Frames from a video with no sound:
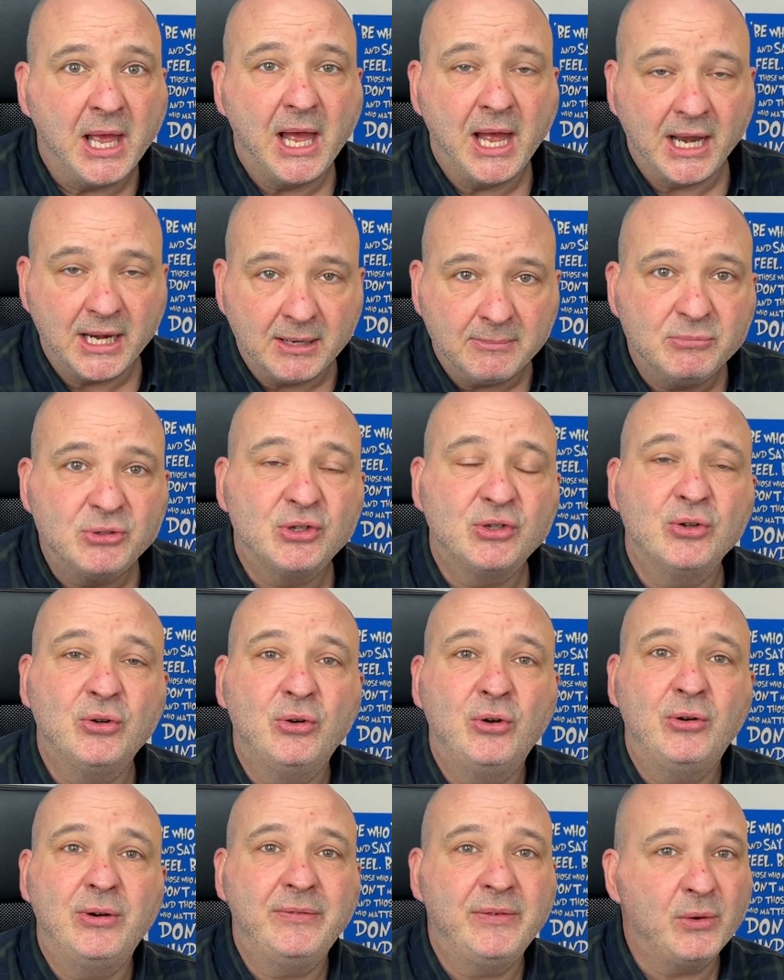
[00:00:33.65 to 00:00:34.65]
And I'm
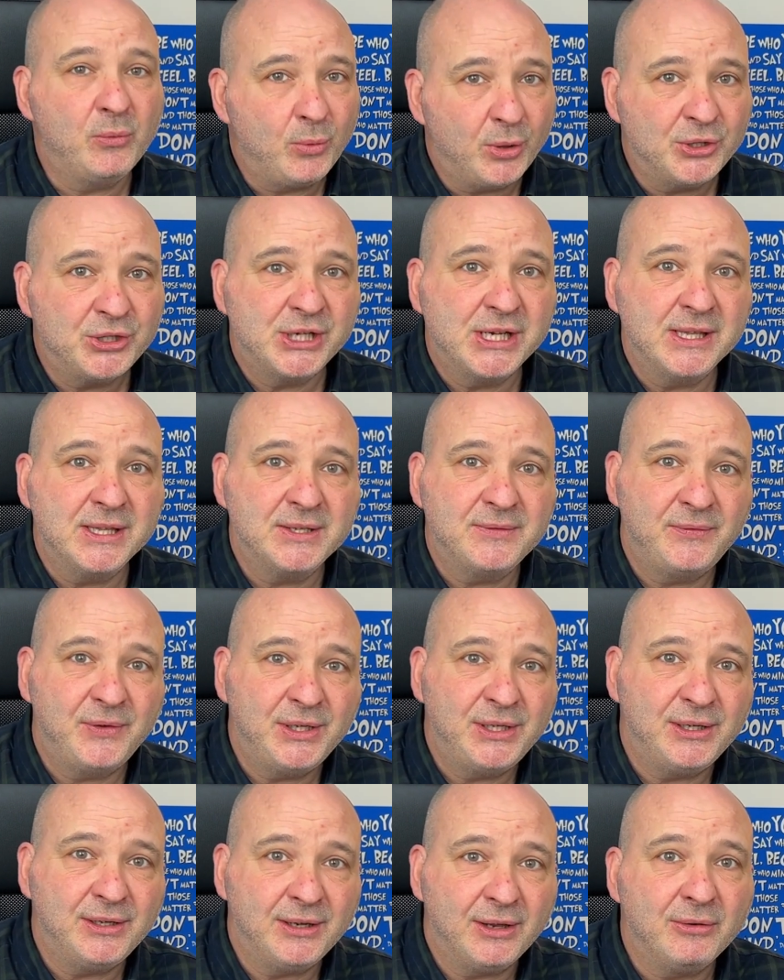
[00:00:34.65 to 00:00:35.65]
sure if you're watching this
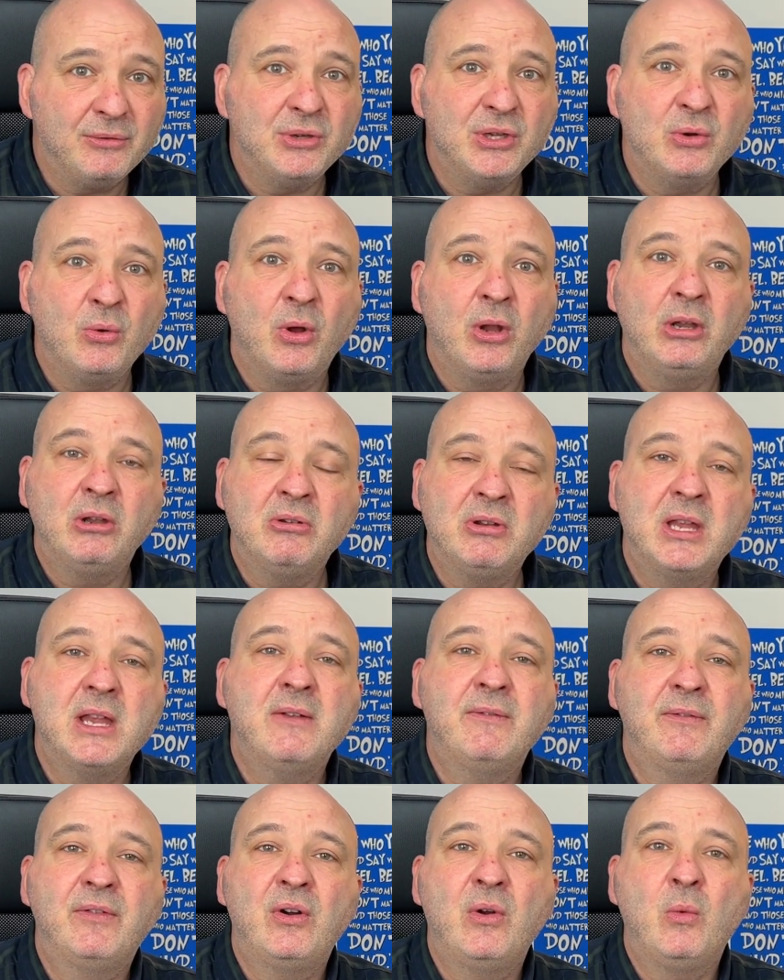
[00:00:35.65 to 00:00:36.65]
video, you are looking
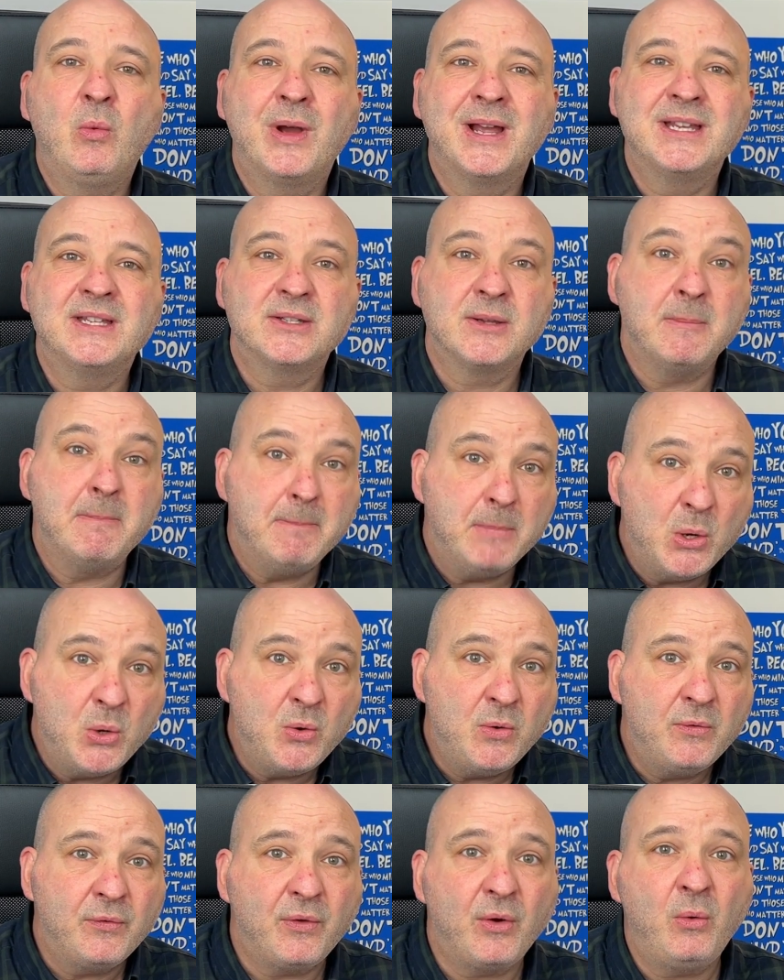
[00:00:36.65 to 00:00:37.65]
for a way to
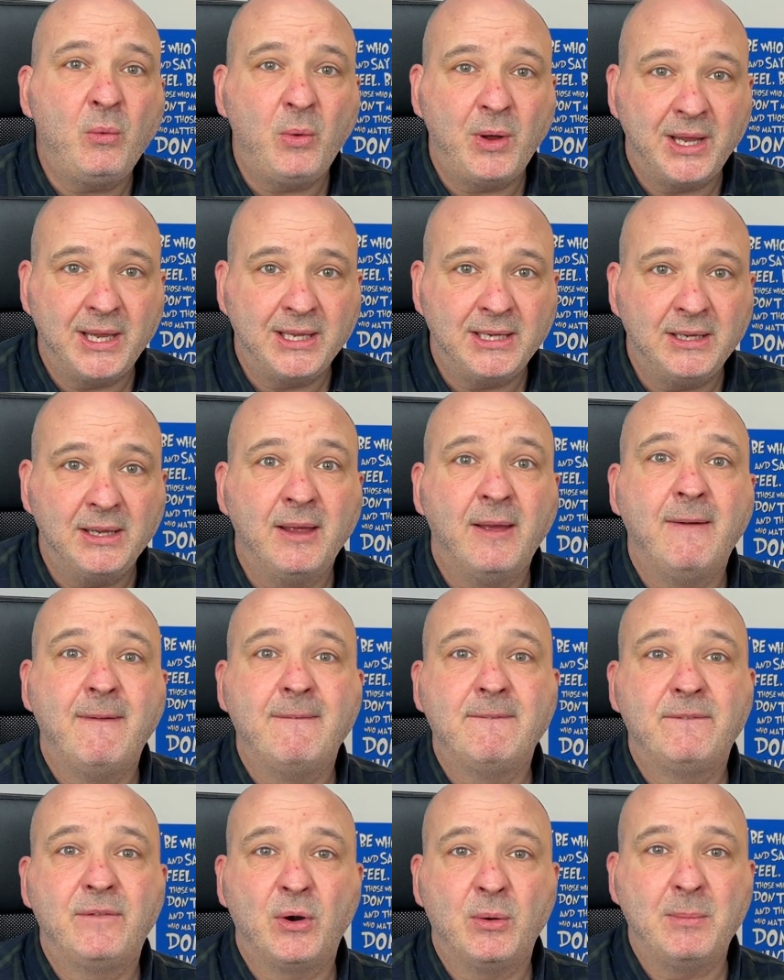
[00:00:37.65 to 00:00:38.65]
move away
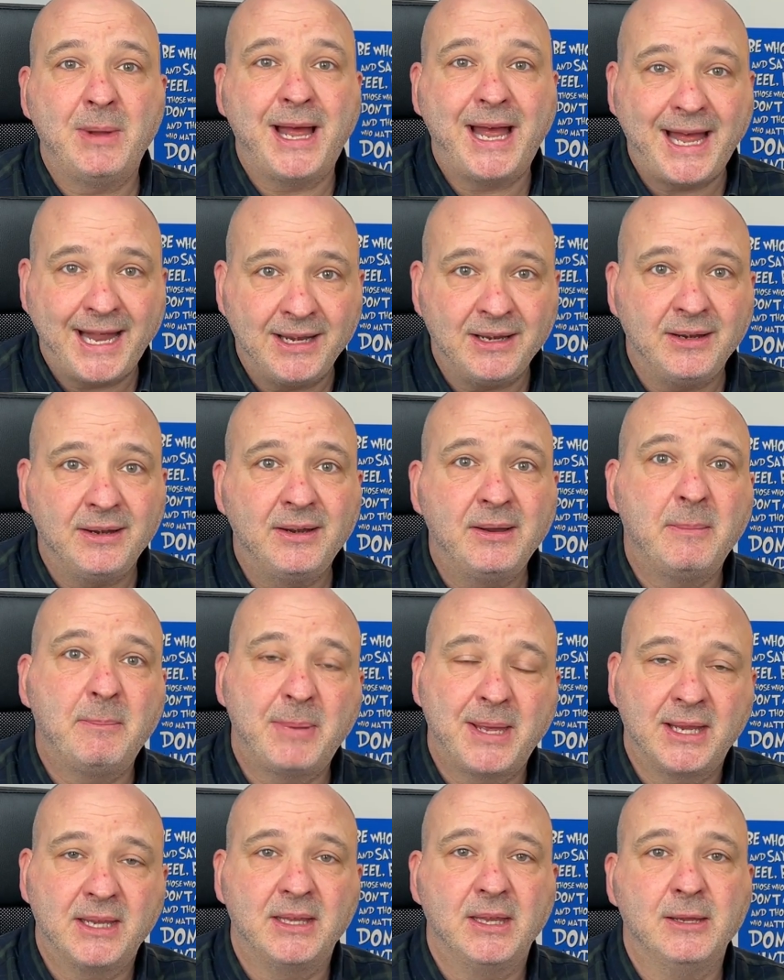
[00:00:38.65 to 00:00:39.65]
from hand
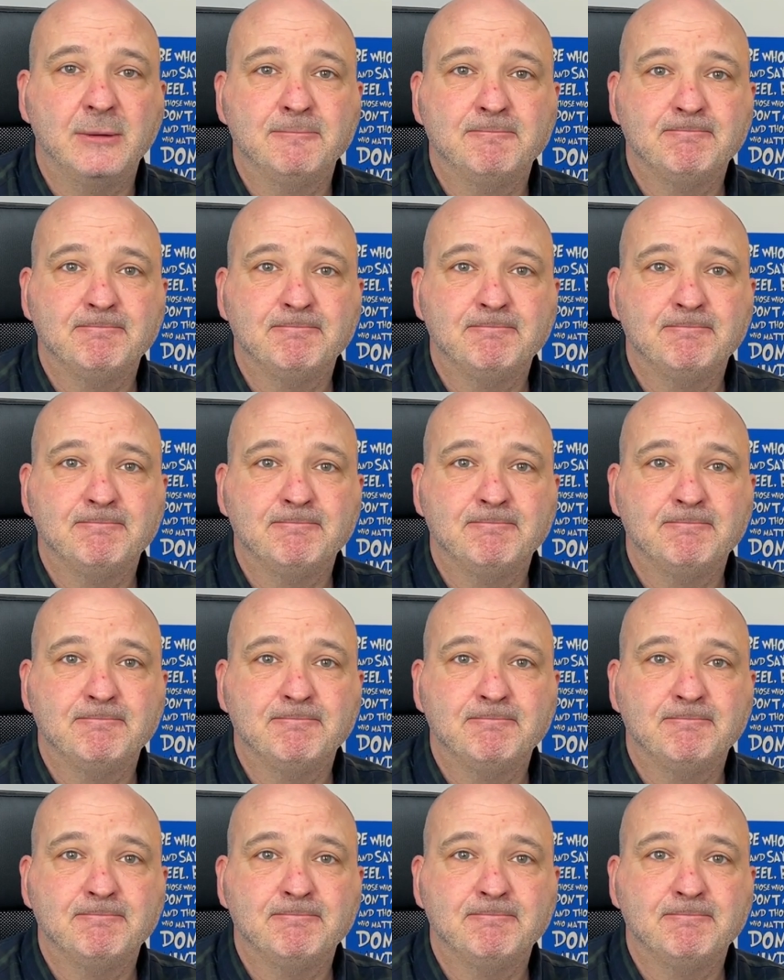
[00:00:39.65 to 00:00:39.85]
packing.